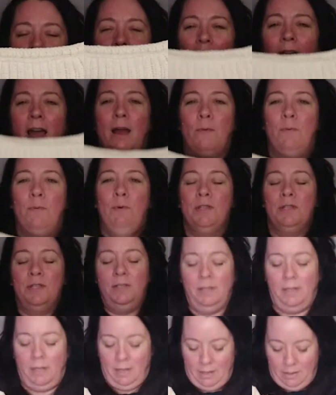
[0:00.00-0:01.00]
I
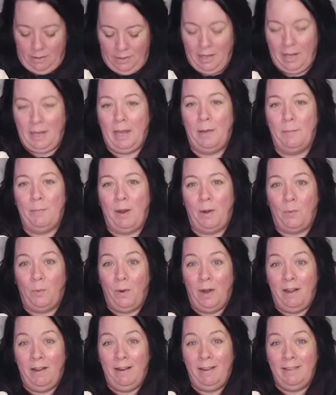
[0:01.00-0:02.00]
was thinking about
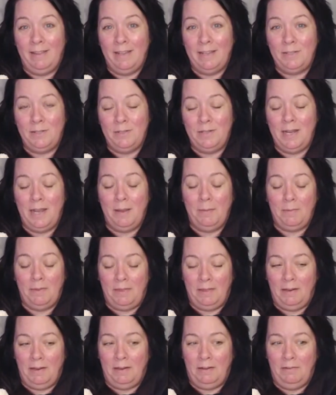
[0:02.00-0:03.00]
wearing this today, but
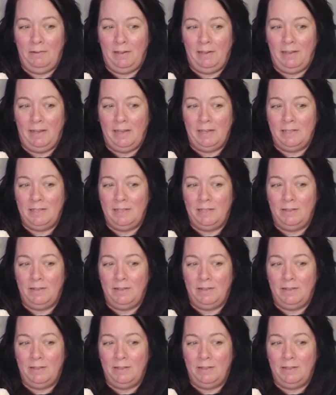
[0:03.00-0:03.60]
then I realized,